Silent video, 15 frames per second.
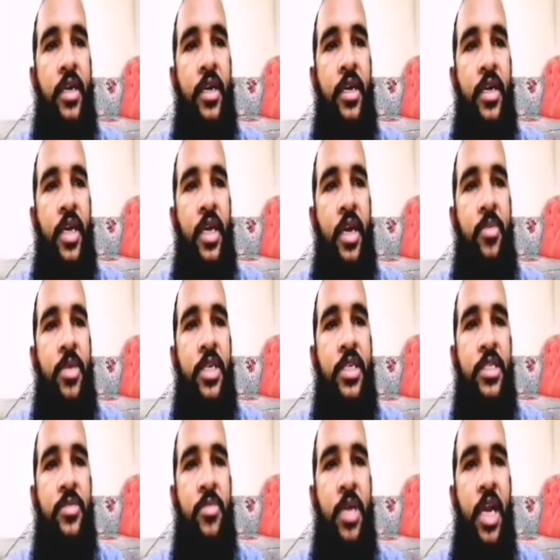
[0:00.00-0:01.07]

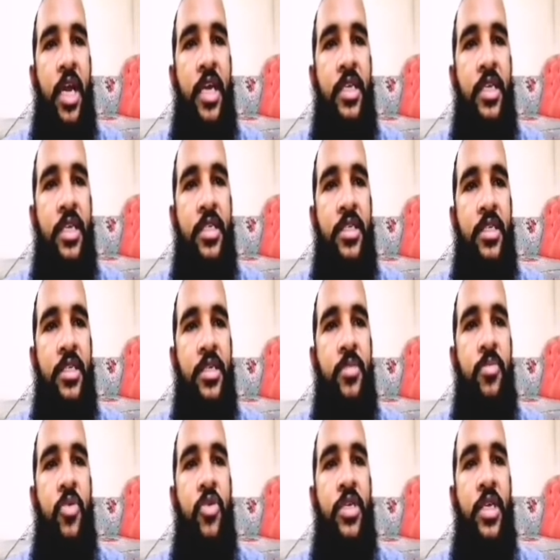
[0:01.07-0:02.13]
diabetes mellitus, it's
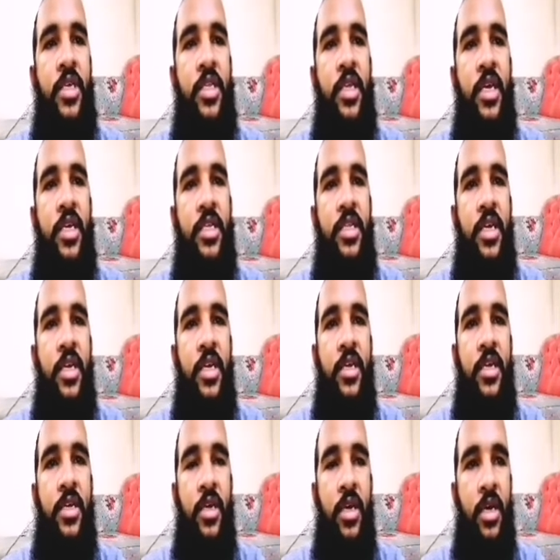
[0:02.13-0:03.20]
important that
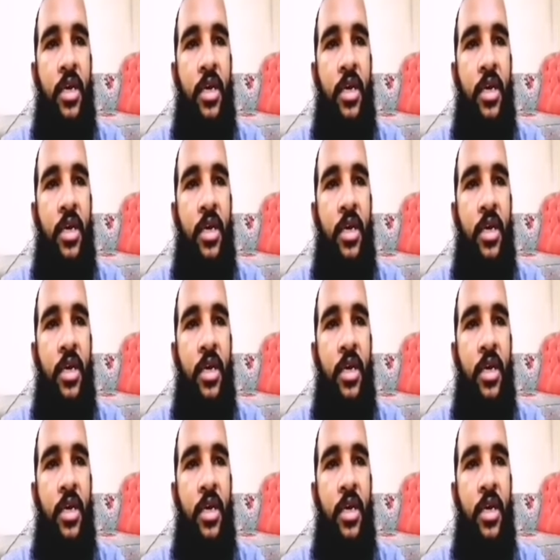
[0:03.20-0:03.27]
they